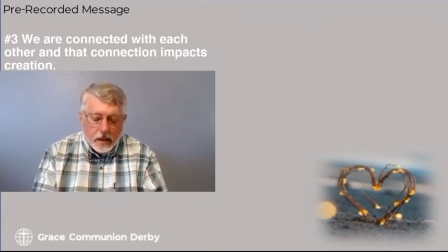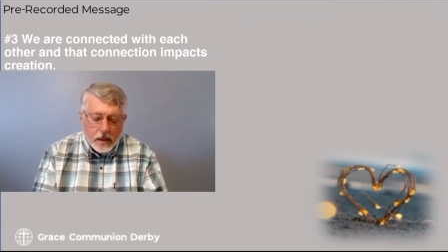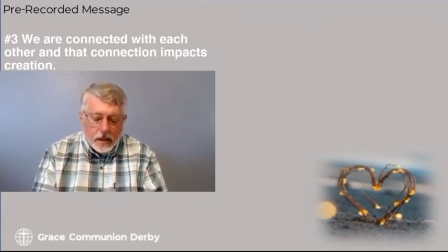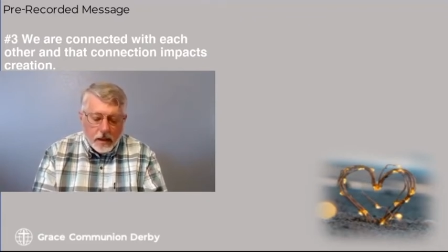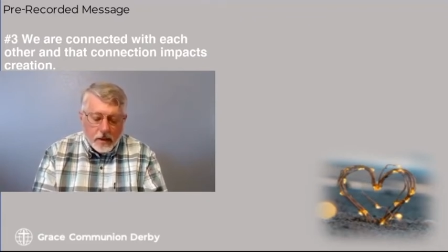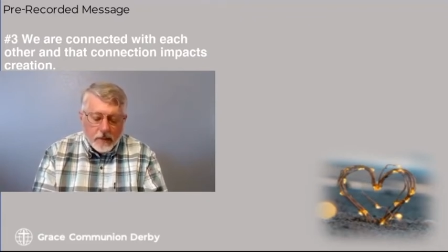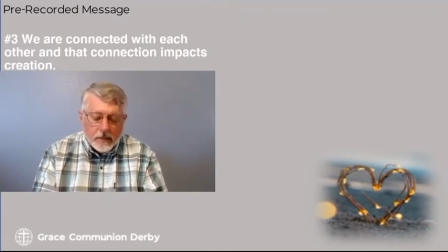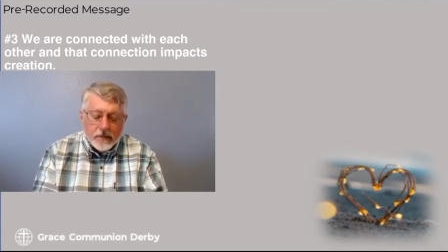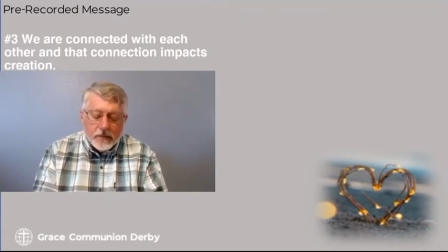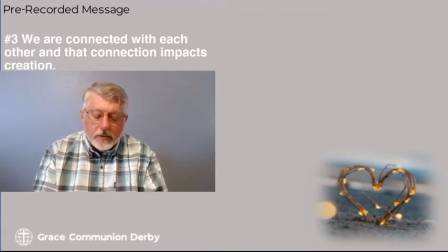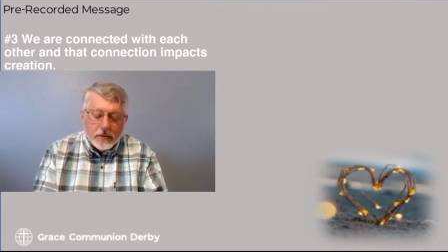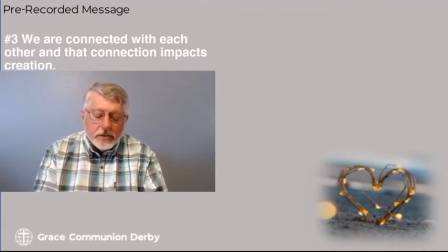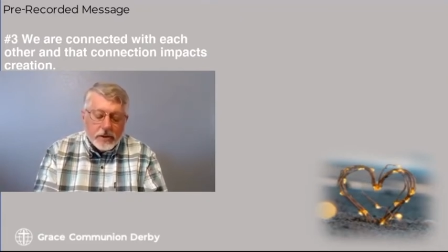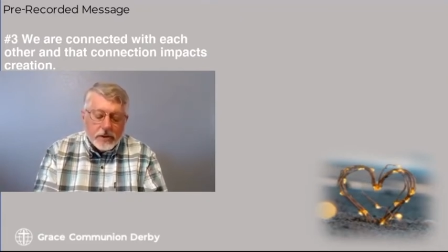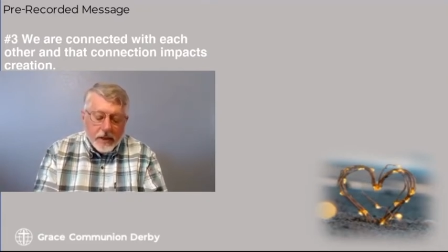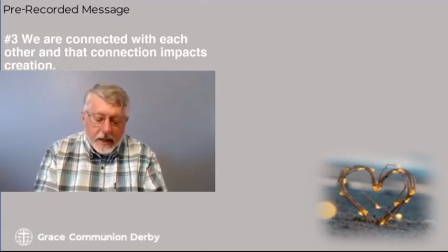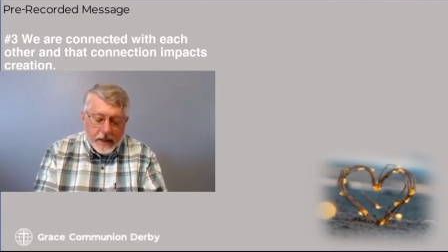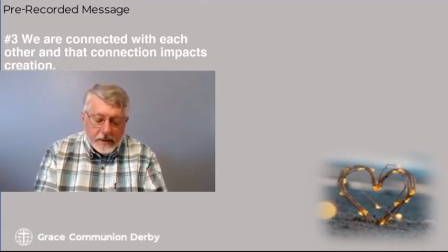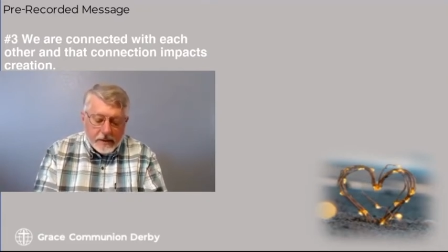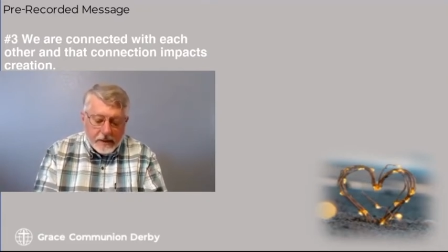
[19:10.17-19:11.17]
In verse
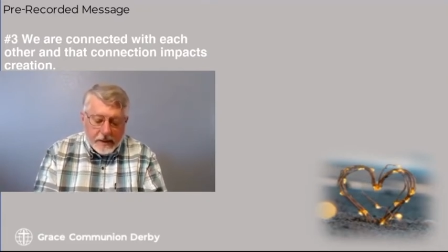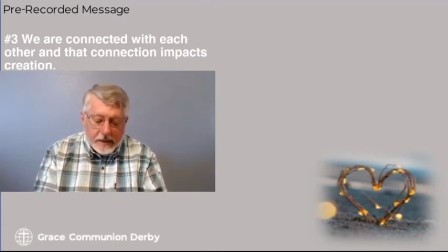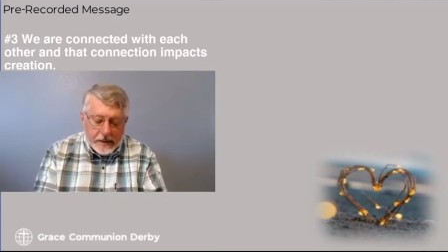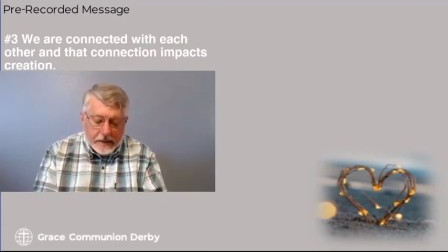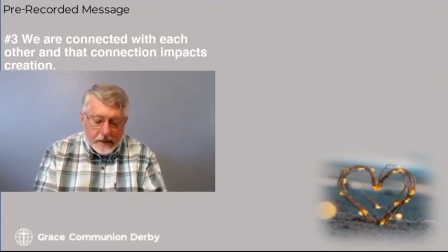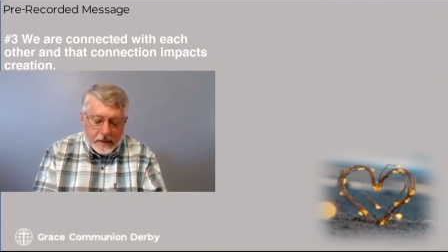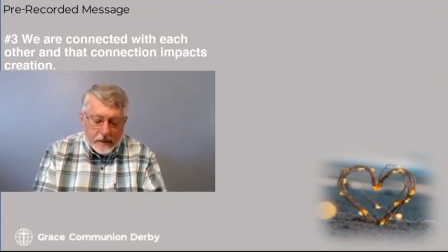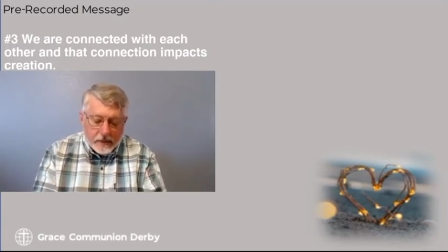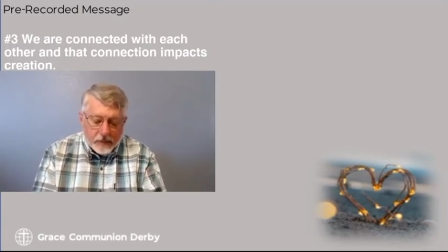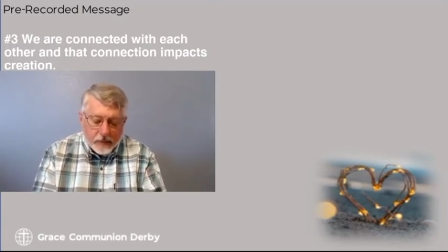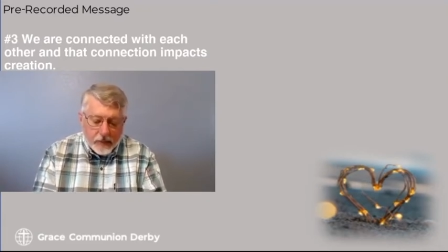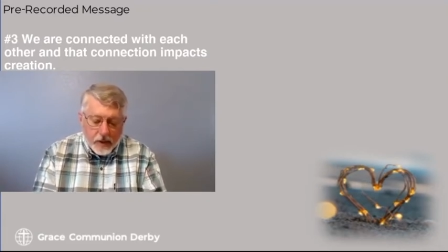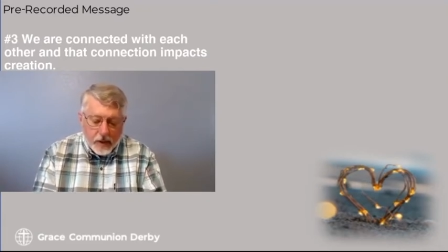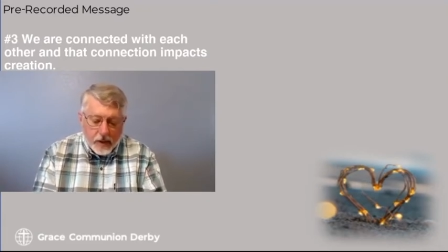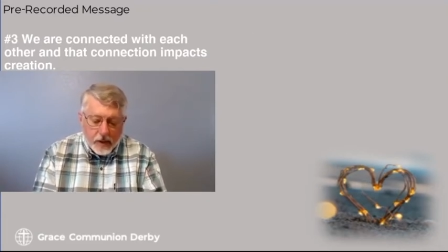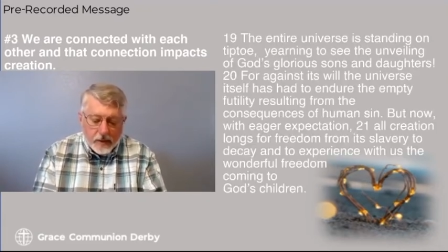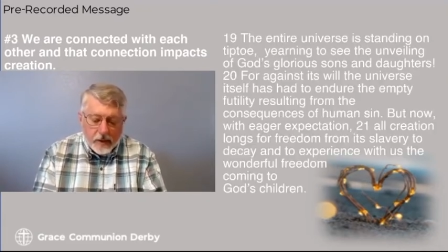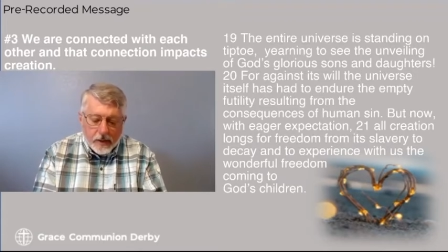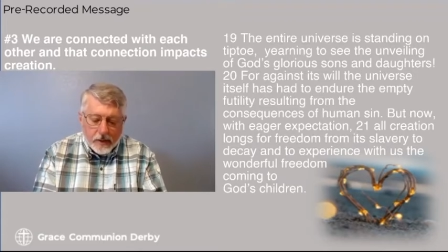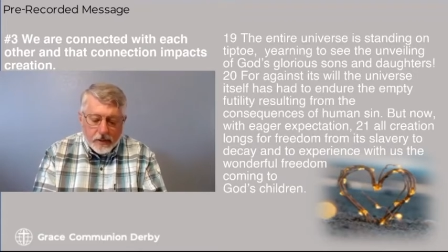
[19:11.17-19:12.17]
nineteen,
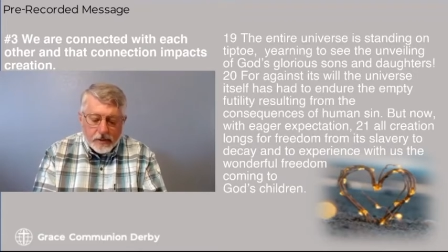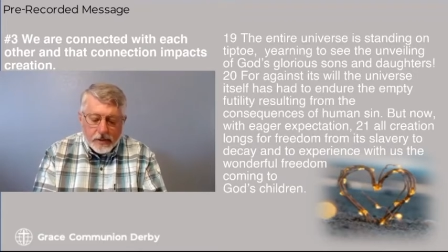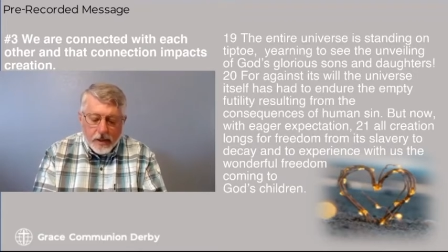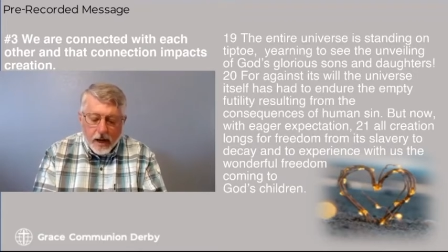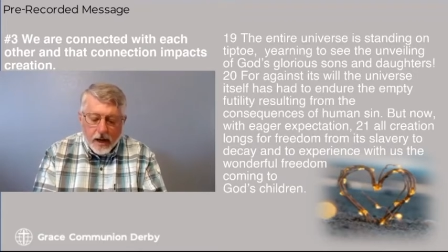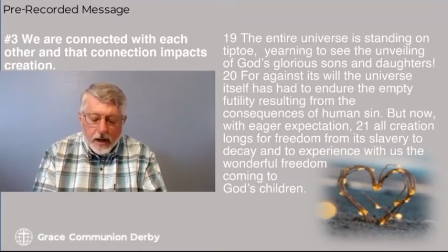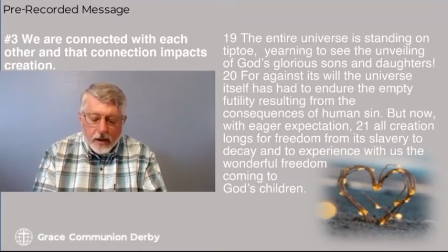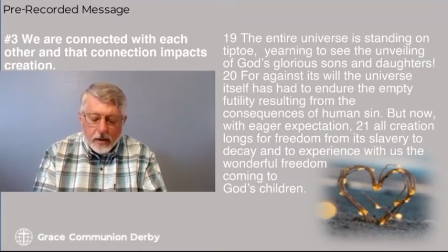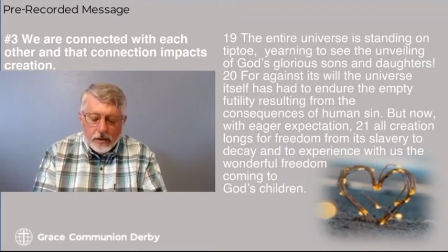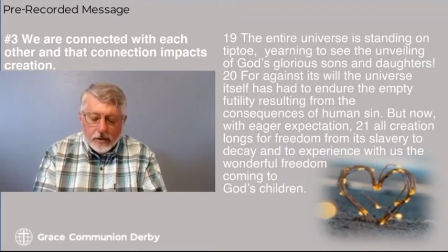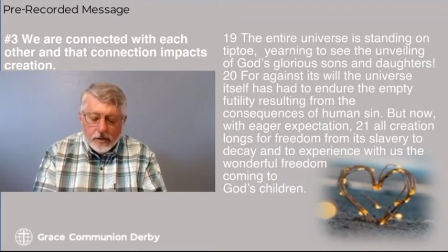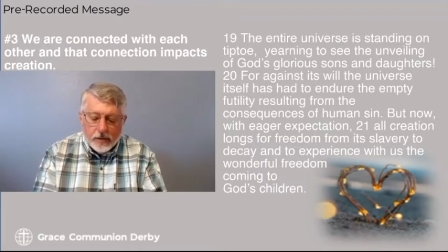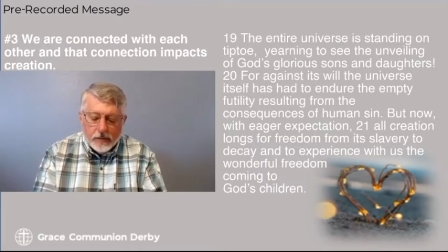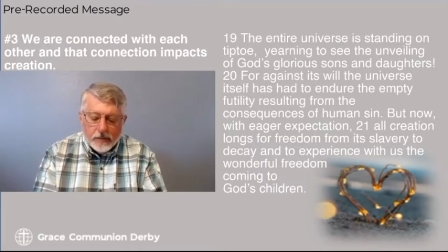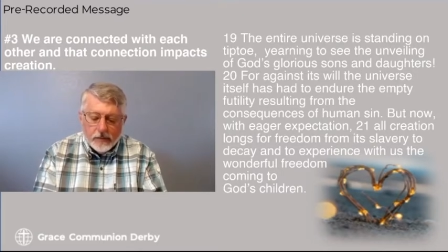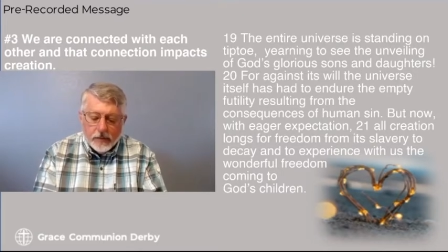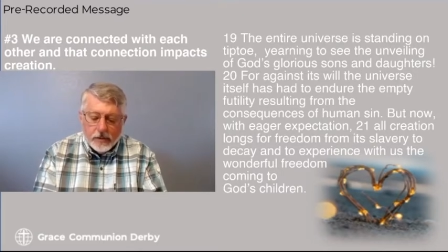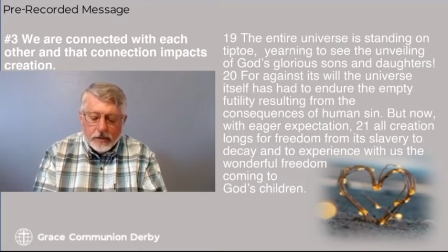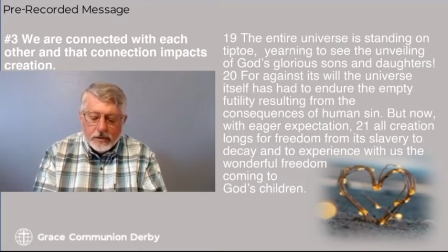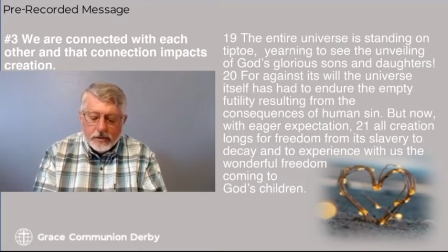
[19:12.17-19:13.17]
the entire
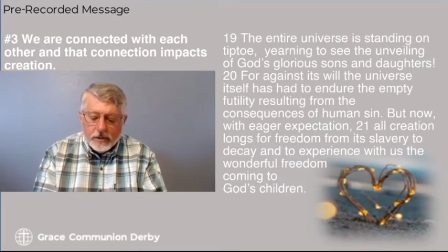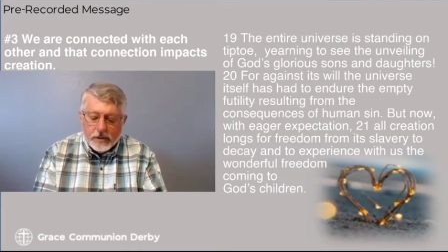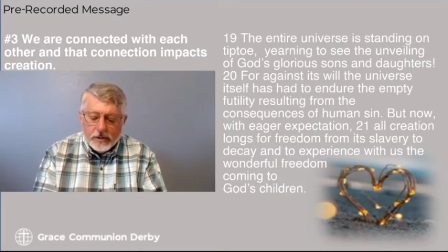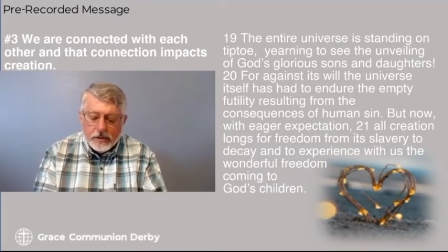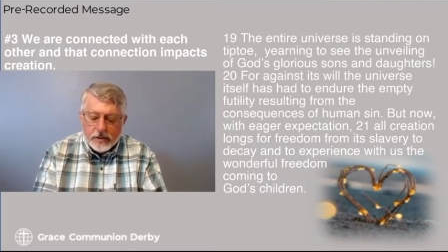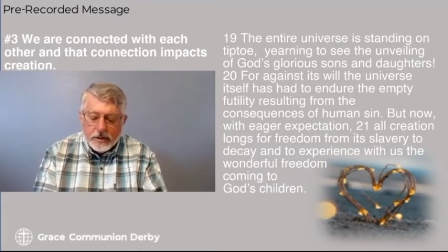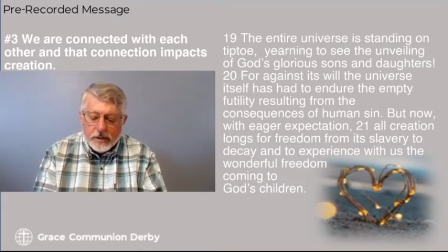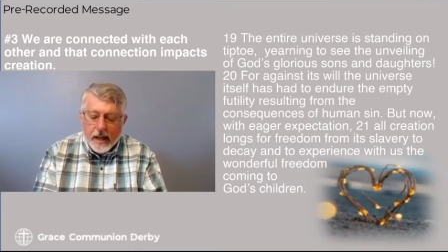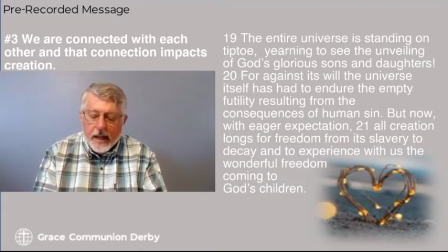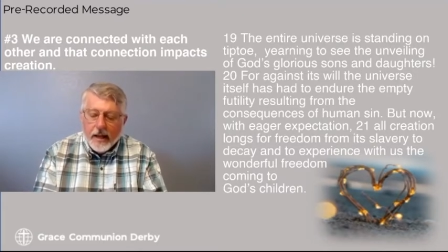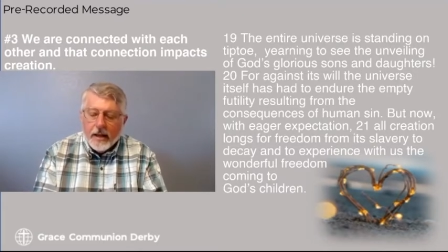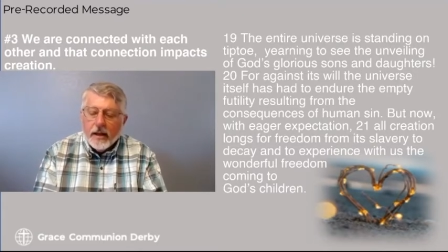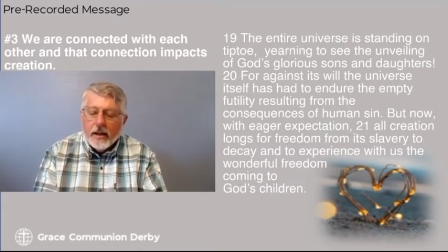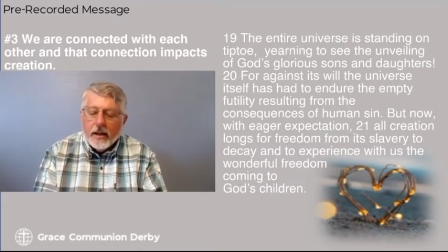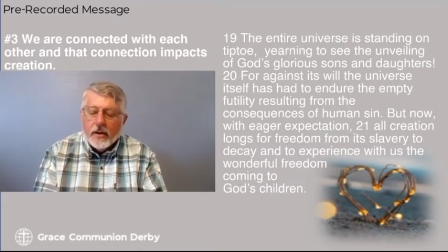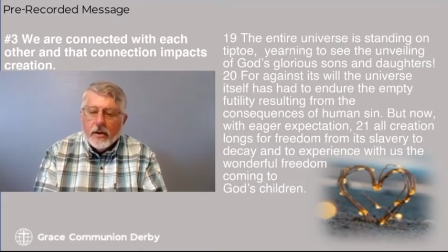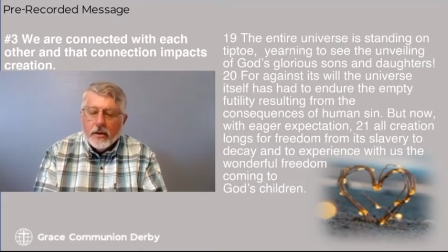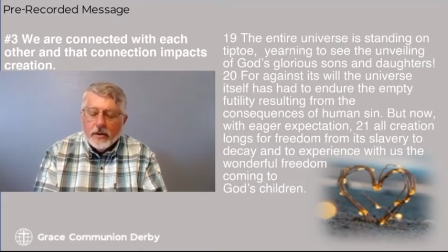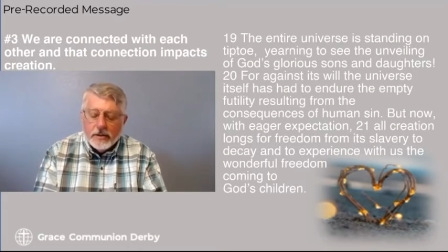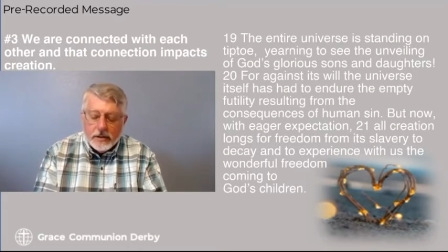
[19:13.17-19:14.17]
universe is standing
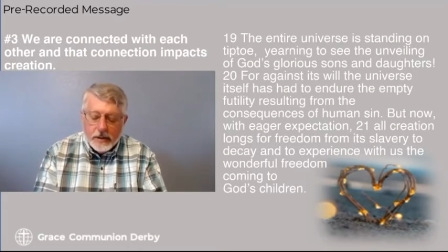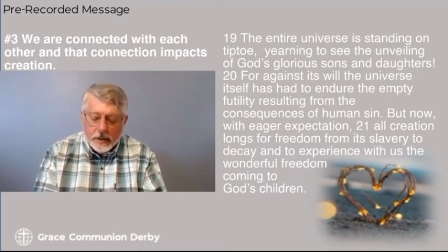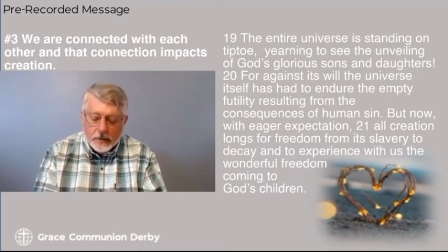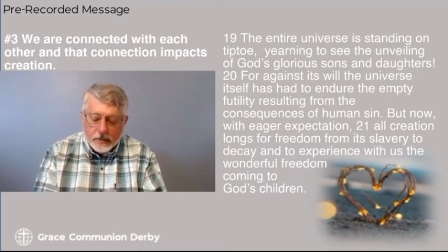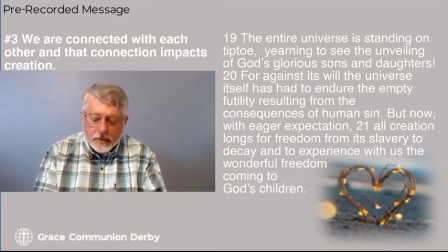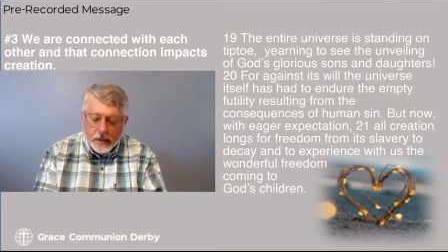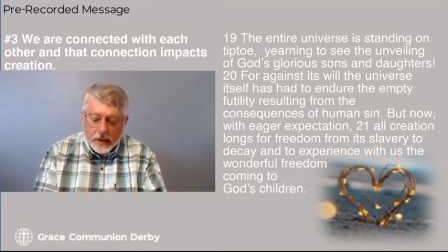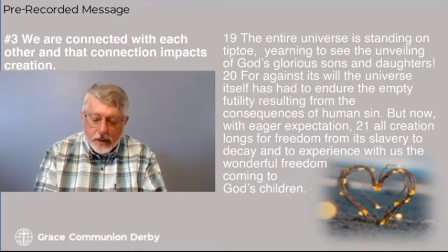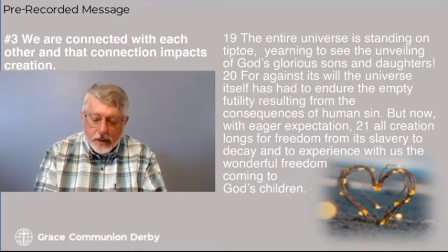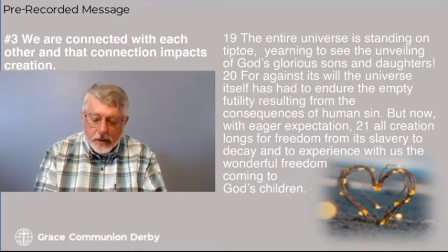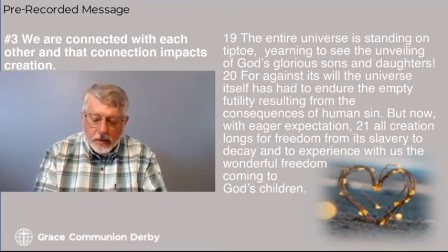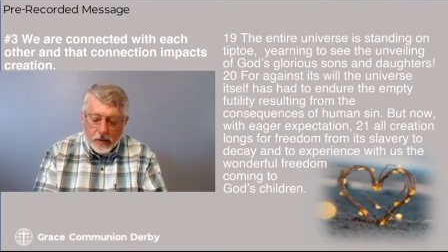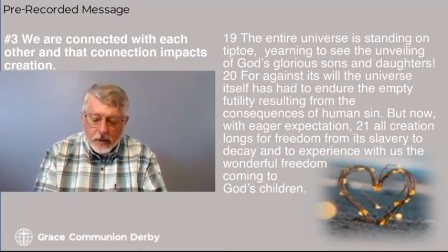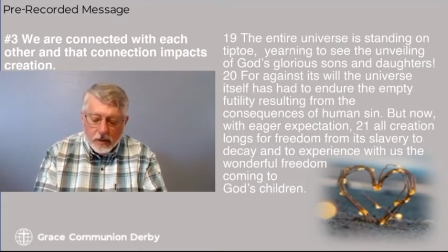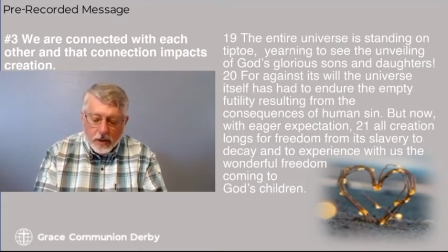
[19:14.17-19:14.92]
on tiptoe,